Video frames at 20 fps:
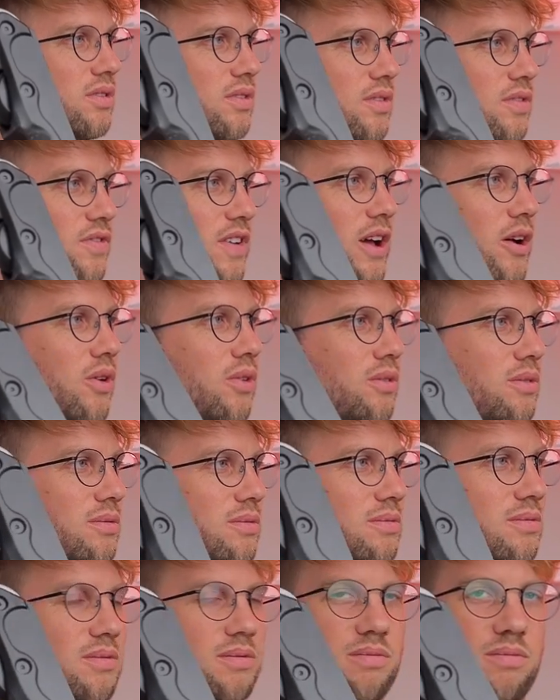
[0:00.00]
felt
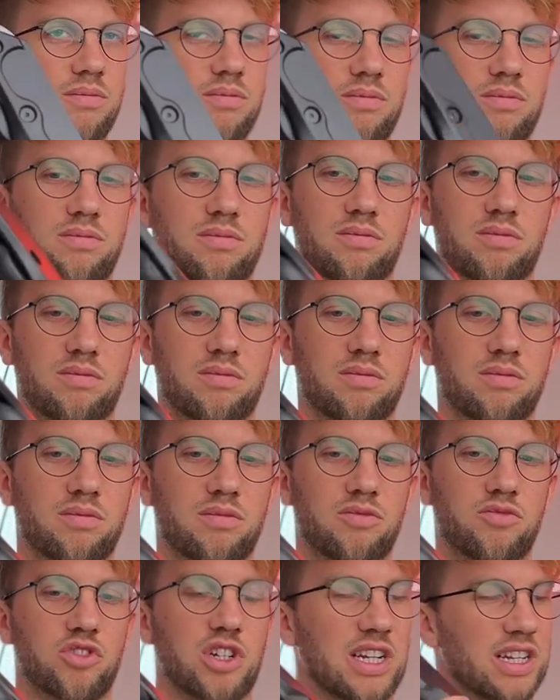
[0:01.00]

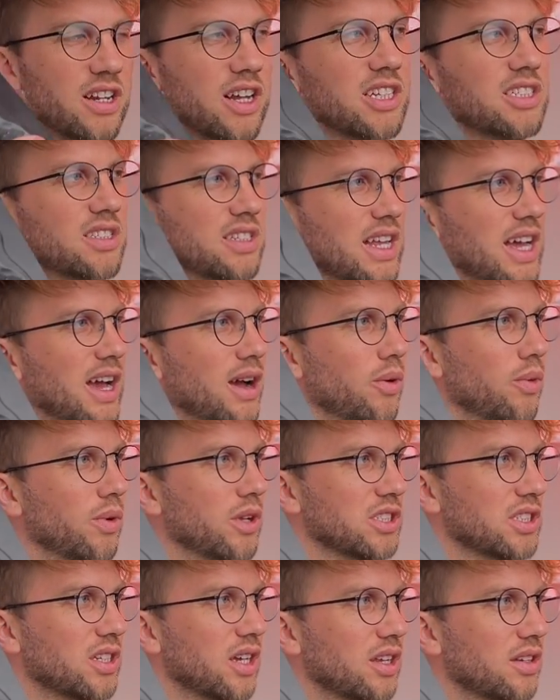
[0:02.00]
really nice and out
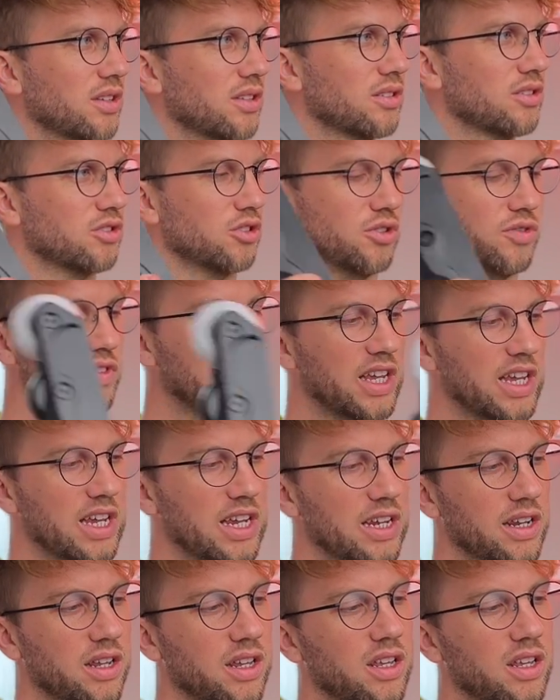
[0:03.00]
once I grooved it in